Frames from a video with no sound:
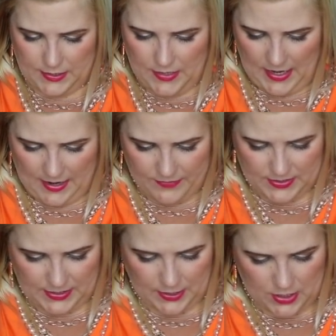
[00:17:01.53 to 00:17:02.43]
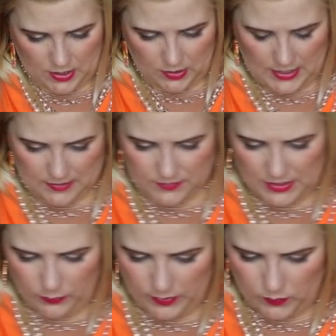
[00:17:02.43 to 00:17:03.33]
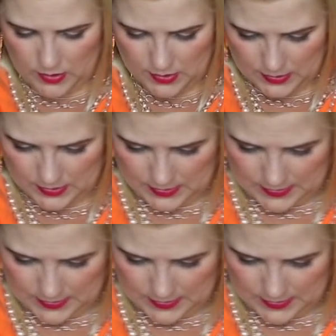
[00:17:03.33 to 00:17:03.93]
I haven't seen it on a lot of sequin work.